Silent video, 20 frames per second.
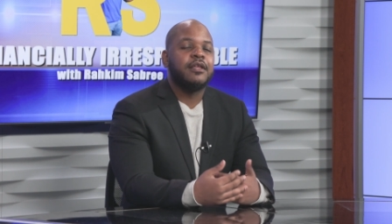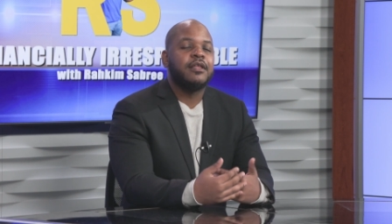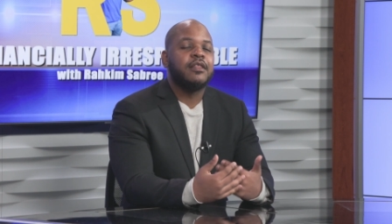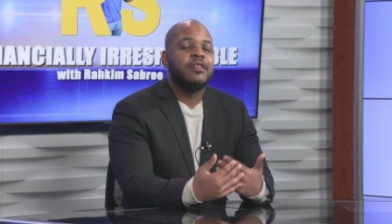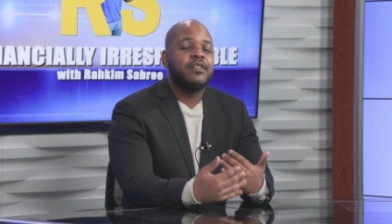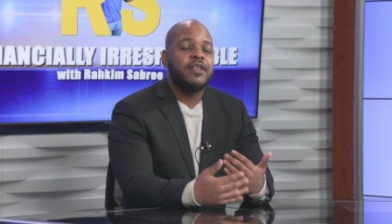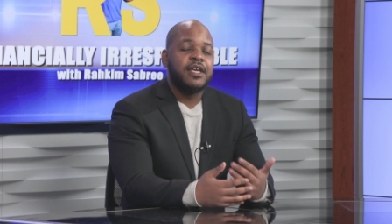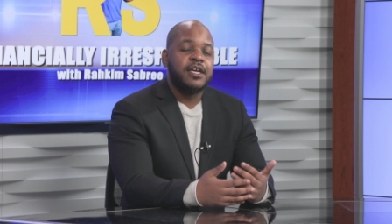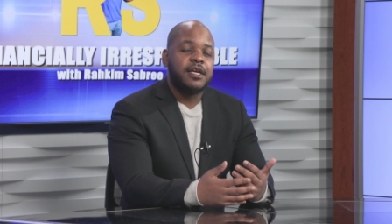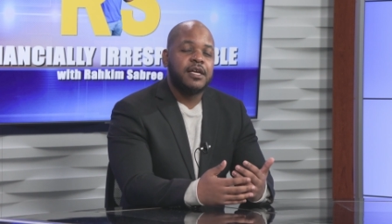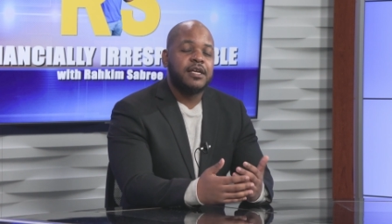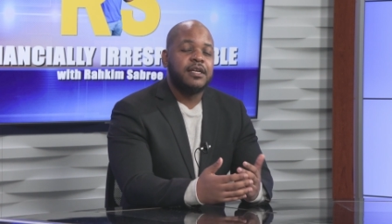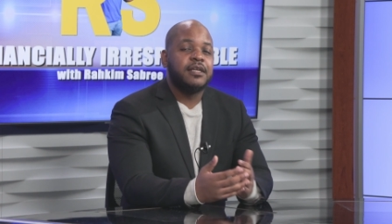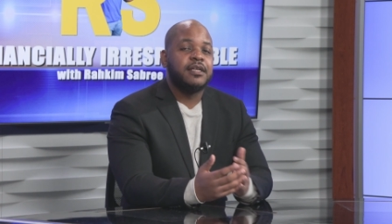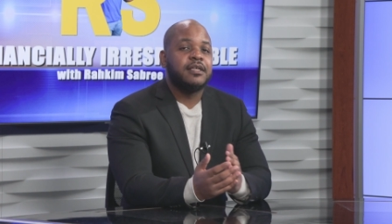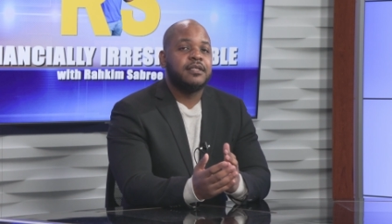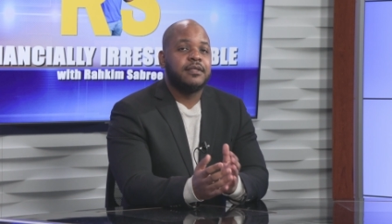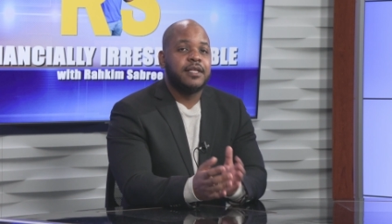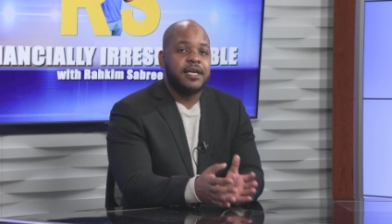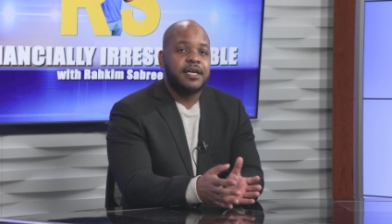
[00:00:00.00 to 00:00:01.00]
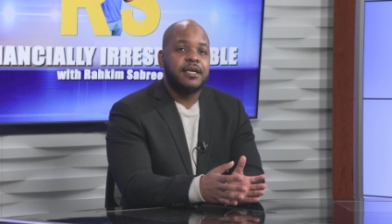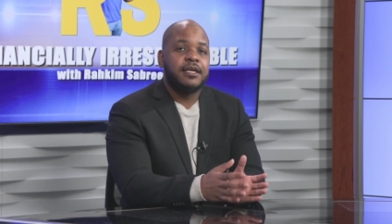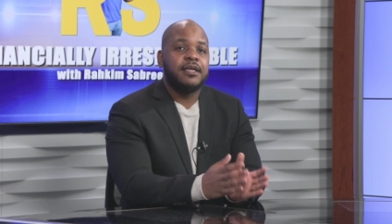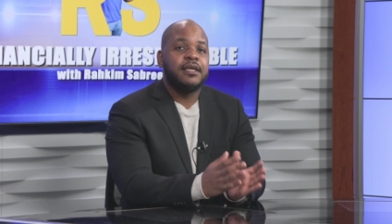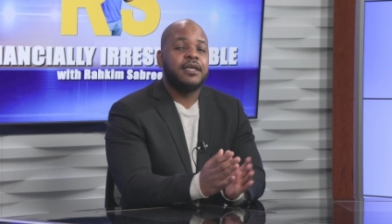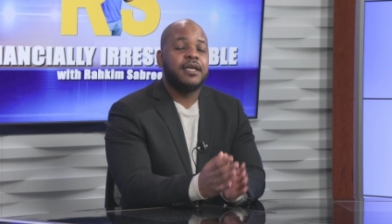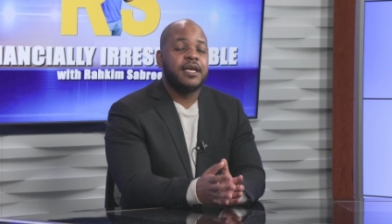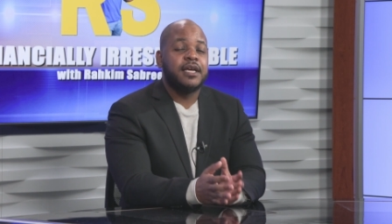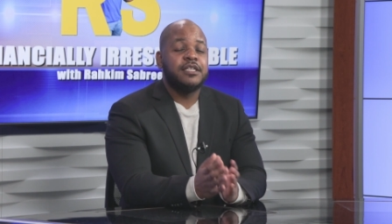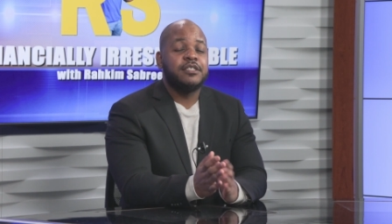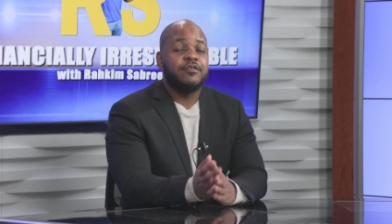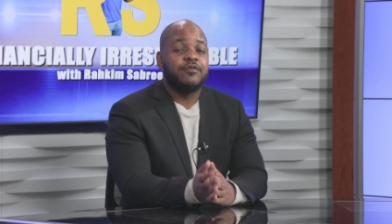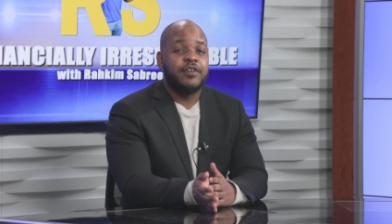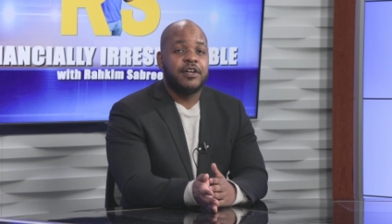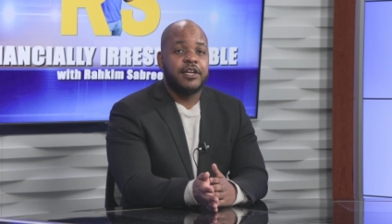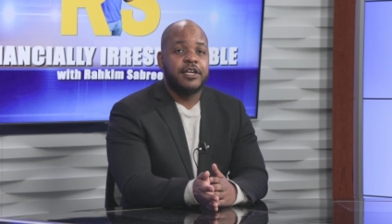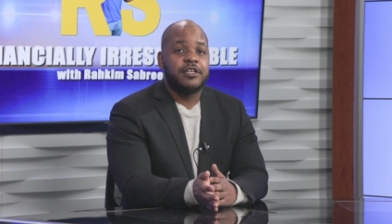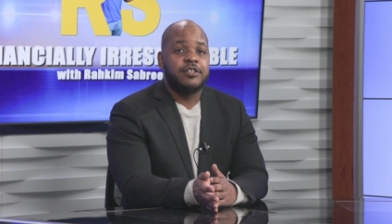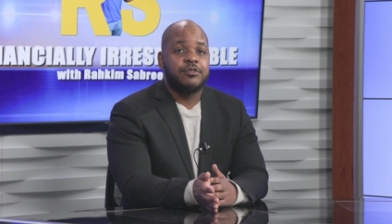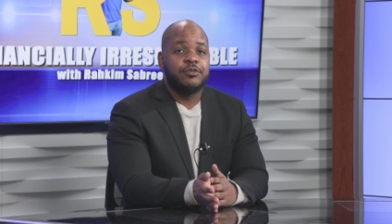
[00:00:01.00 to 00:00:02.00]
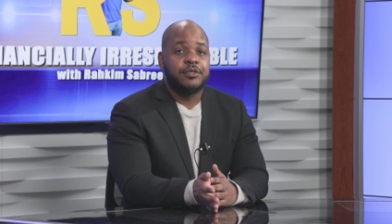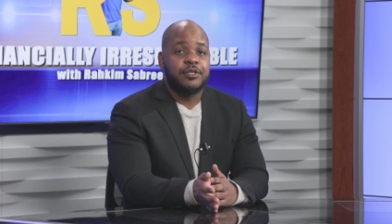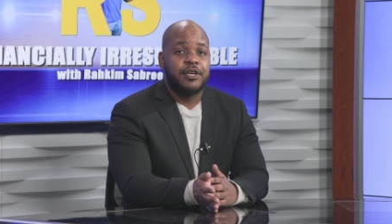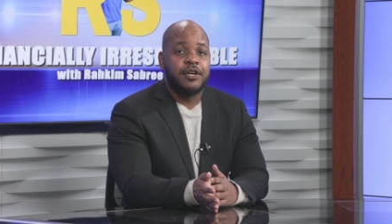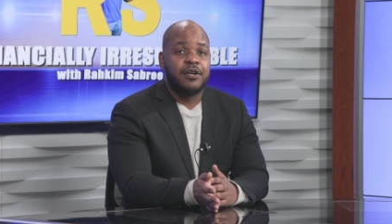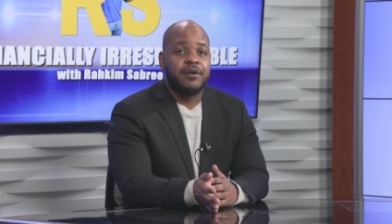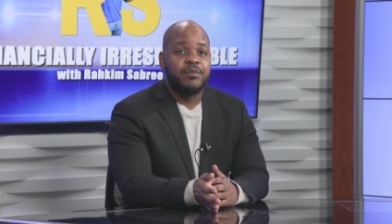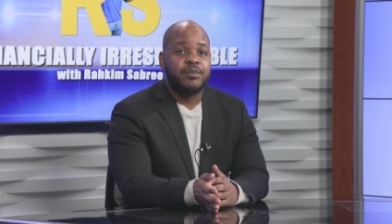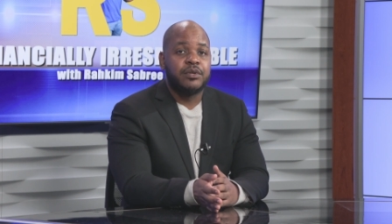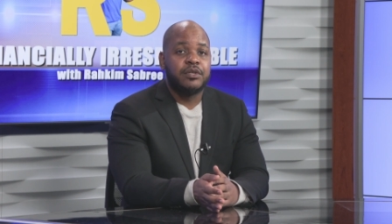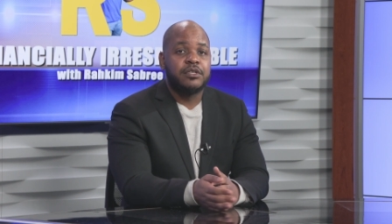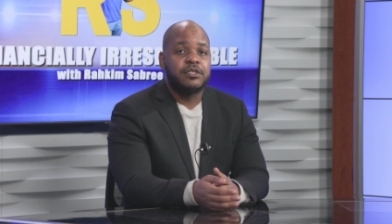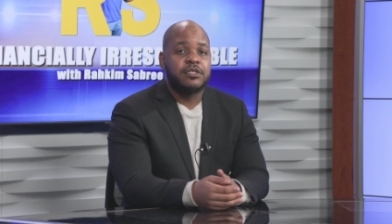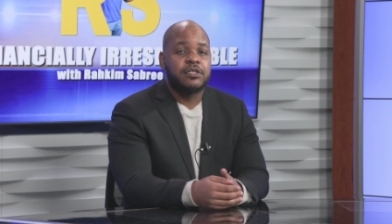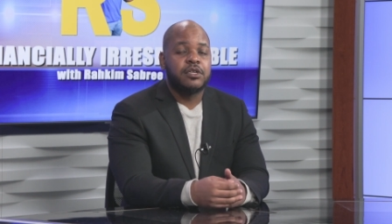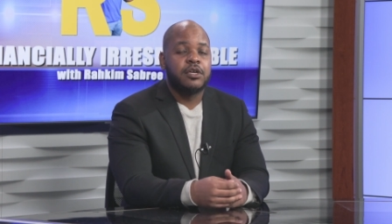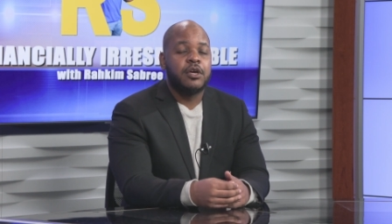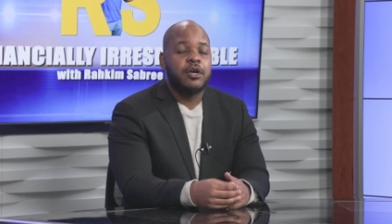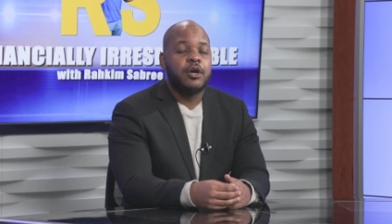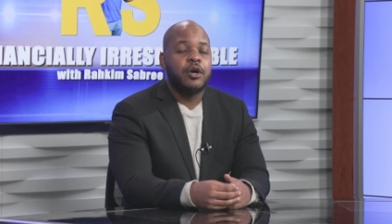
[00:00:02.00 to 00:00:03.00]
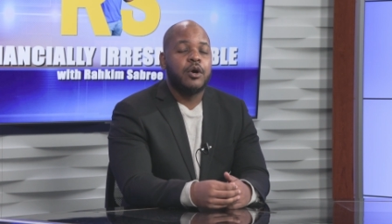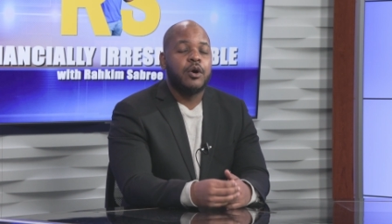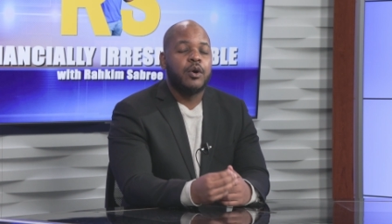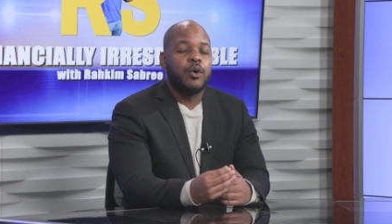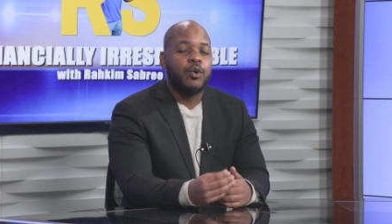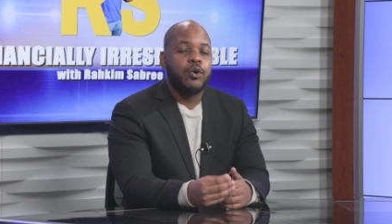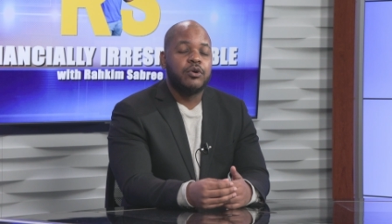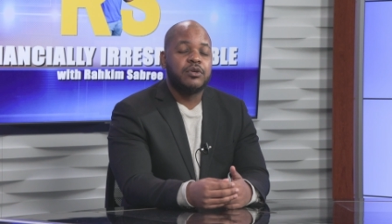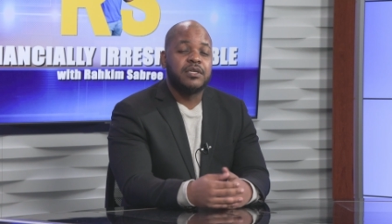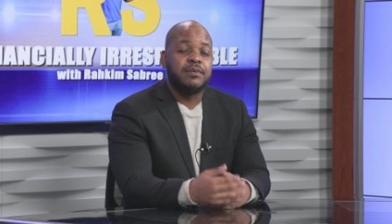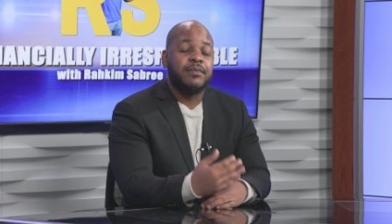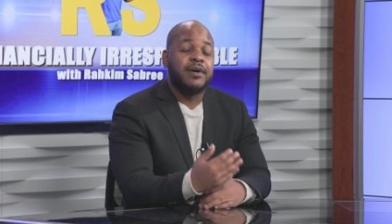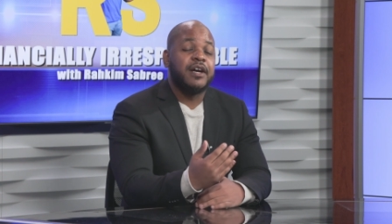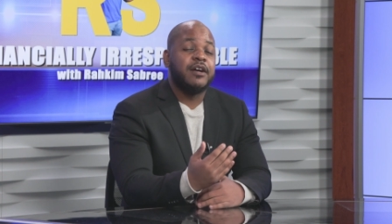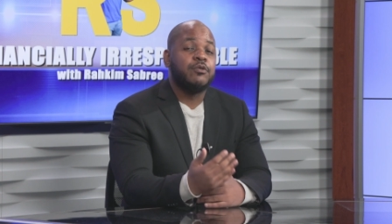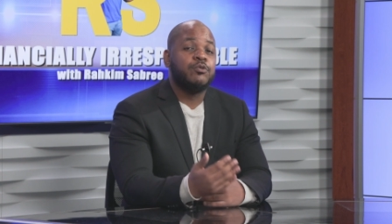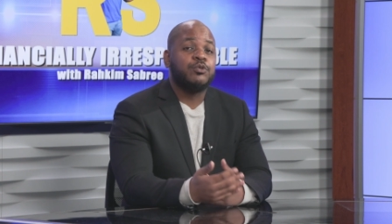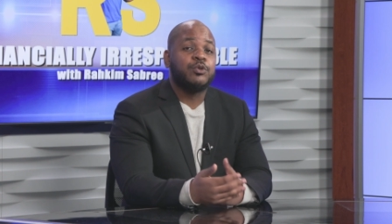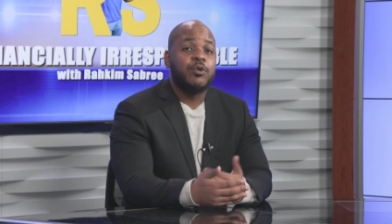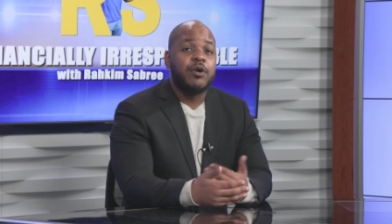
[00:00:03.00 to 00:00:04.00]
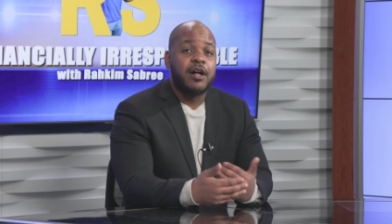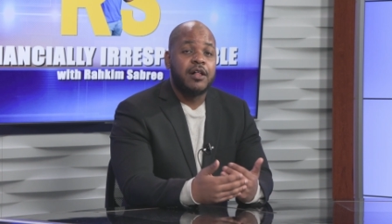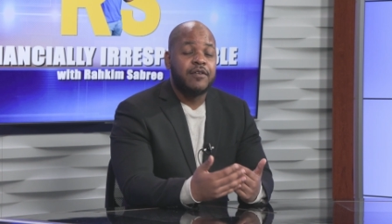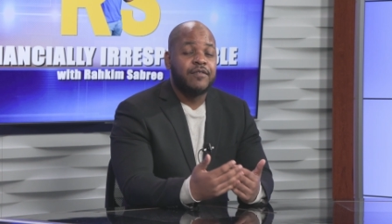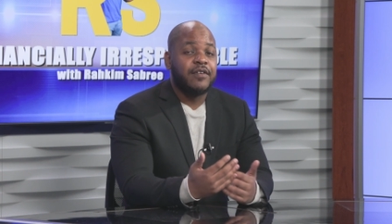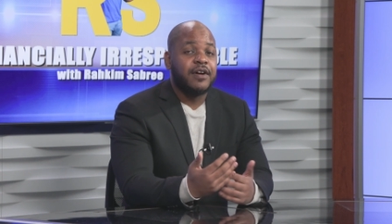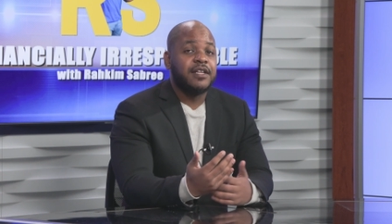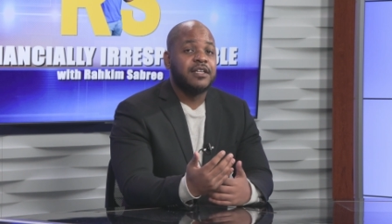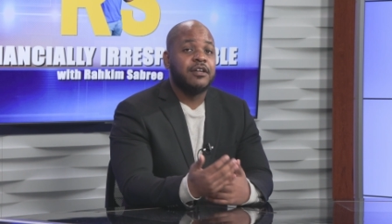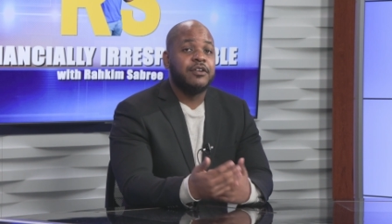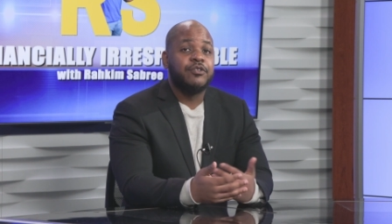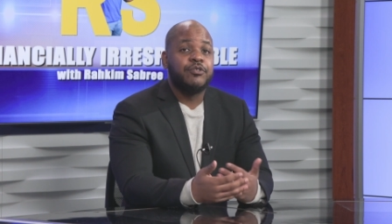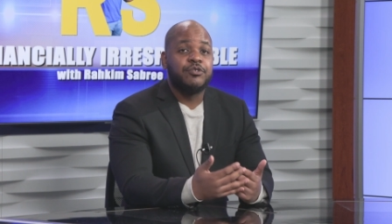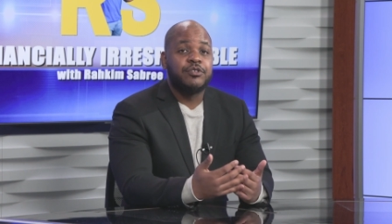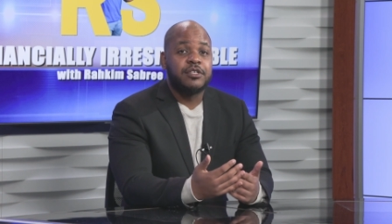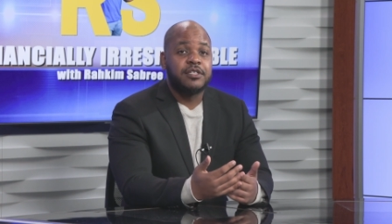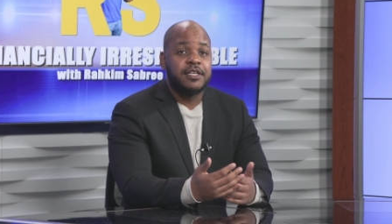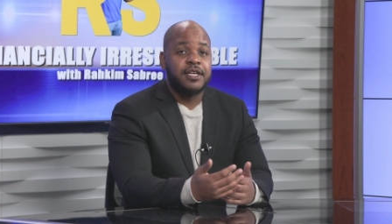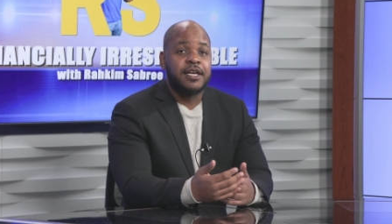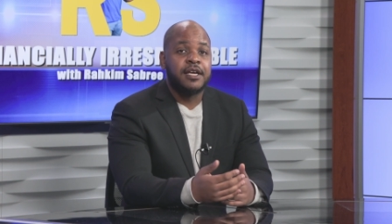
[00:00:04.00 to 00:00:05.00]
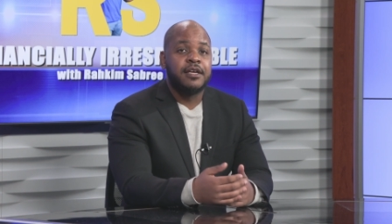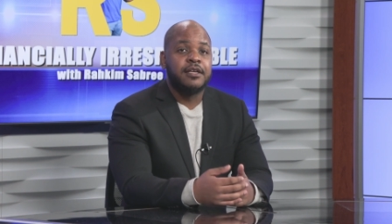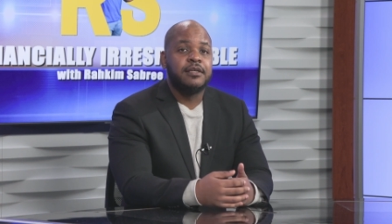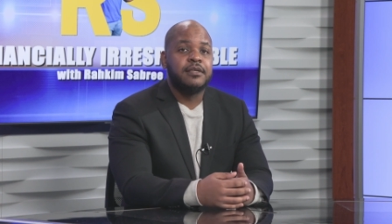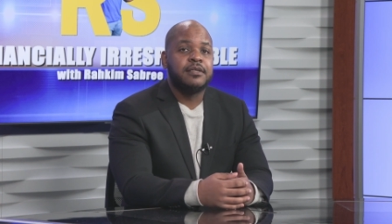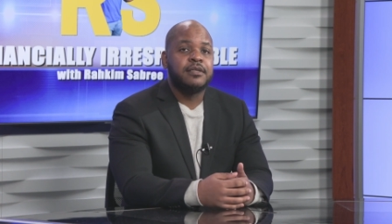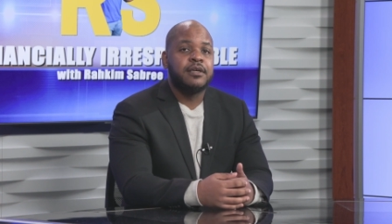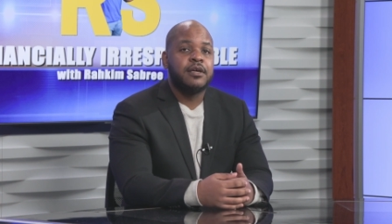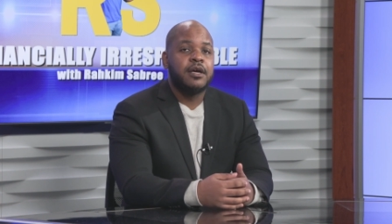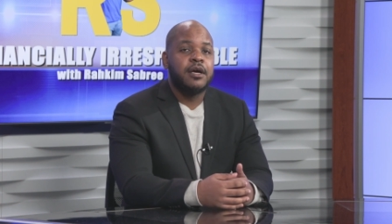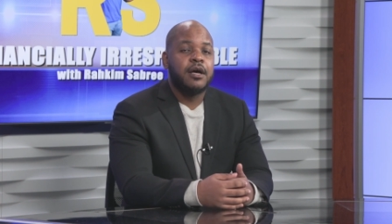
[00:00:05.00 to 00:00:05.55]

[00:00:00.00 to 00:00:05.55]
They can engage a financial therapist or somebody who's qualified to understand,